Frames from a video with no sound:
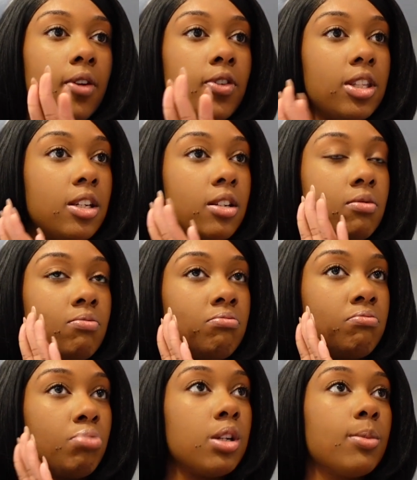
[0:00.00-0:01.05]
Everything
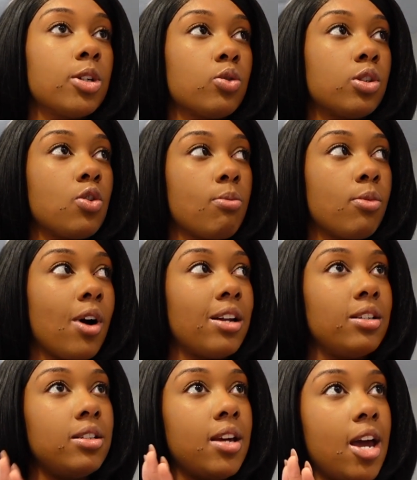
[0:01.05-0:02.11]
pretty much was normal. I
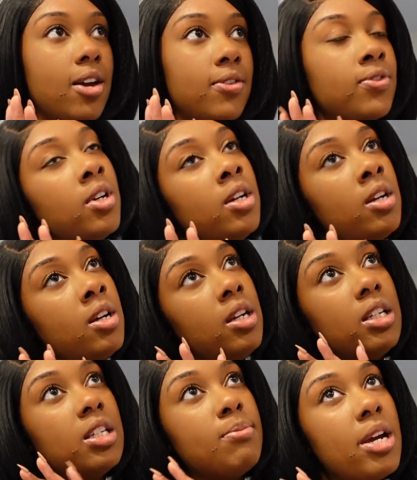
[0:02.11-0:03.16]
didn't have
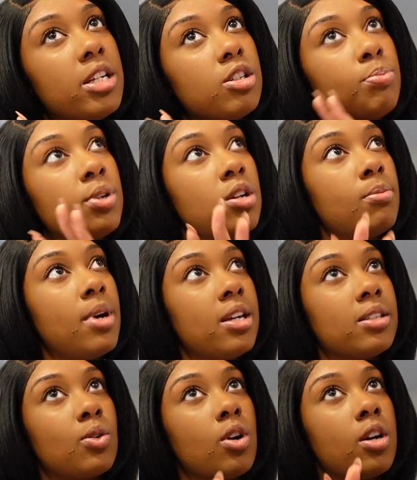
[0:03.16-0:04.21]
any major
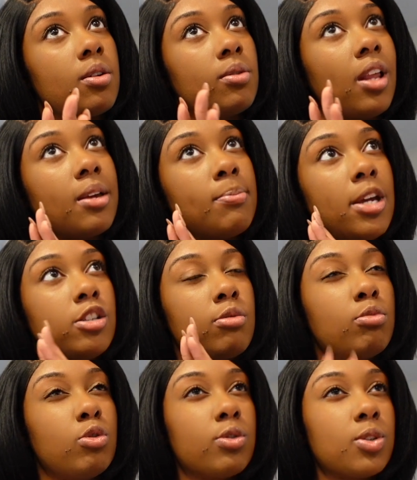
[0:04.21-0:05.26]
PMS or like major
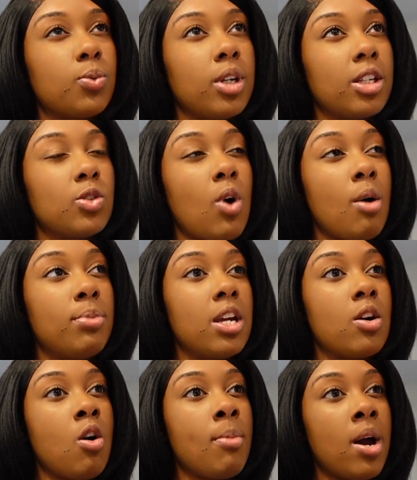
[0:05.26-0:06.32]
mood swings while
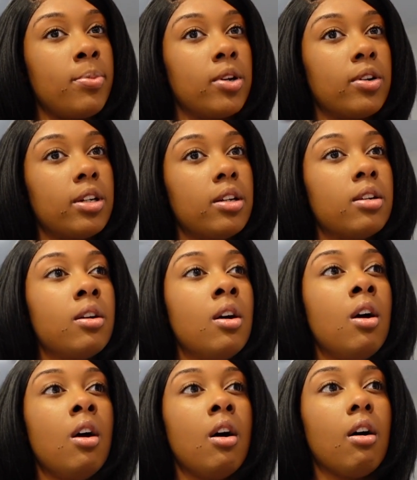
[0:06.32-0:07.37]
being on my period.
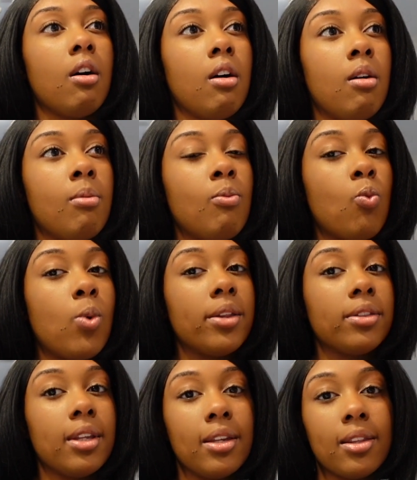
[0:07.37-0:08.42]

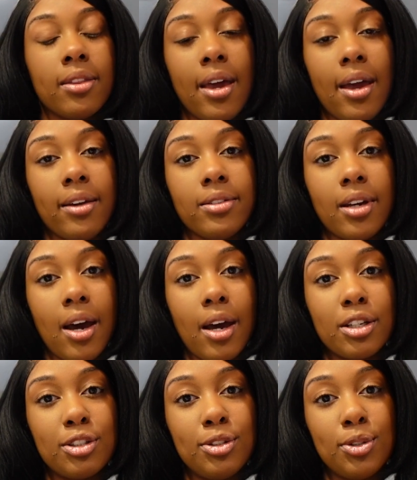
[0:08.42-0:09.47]
One thing that
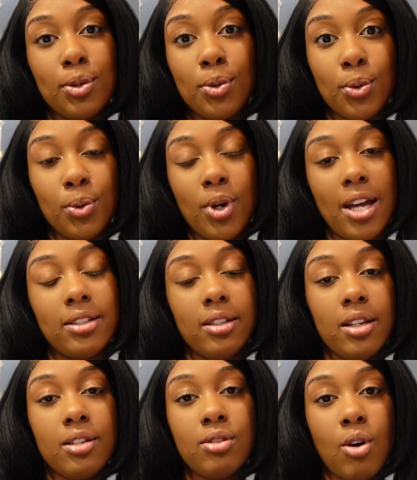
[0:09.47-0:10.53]
I
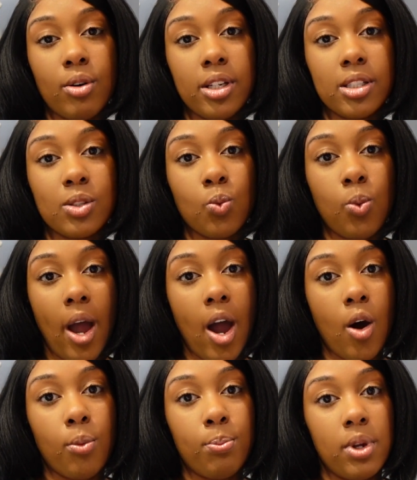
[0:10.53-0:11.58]
did notice
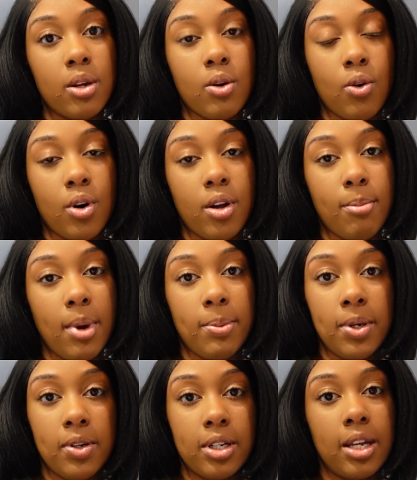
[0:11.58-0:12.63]
while being on my
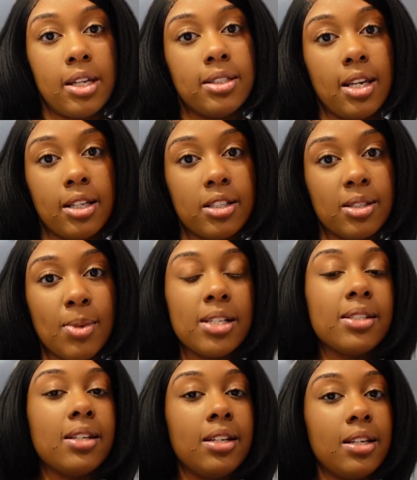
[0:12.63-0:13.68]
period and taking this
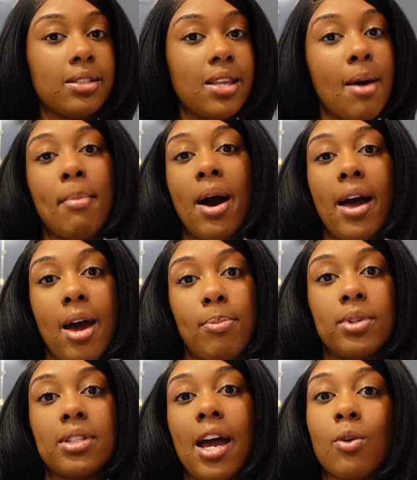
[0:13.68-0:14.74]
medicine is that my
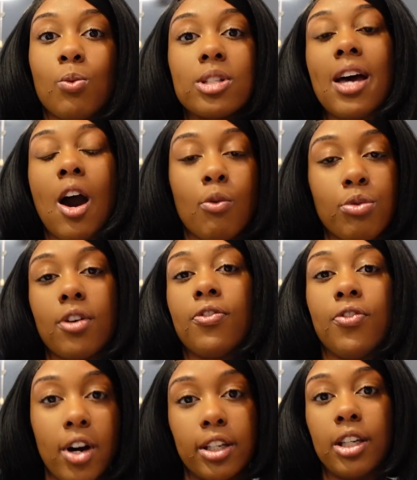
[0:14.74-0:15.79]
appetite was out the
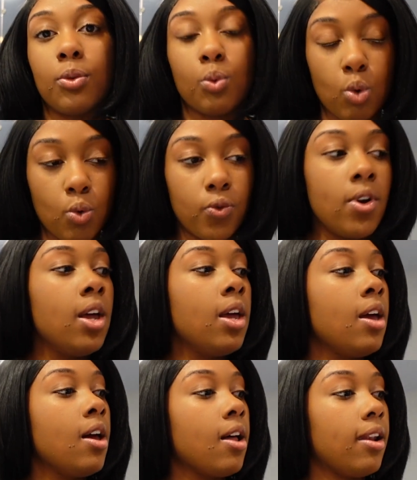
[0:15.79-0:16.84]
fucking roof.
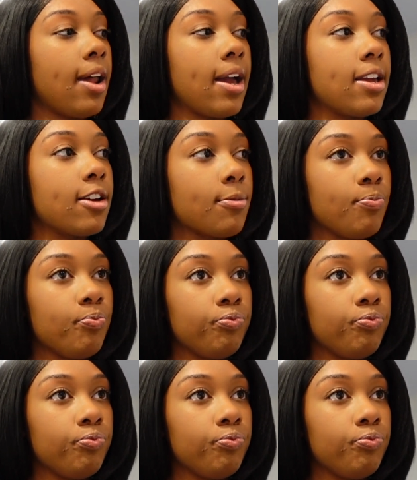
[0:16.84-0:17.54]
Like,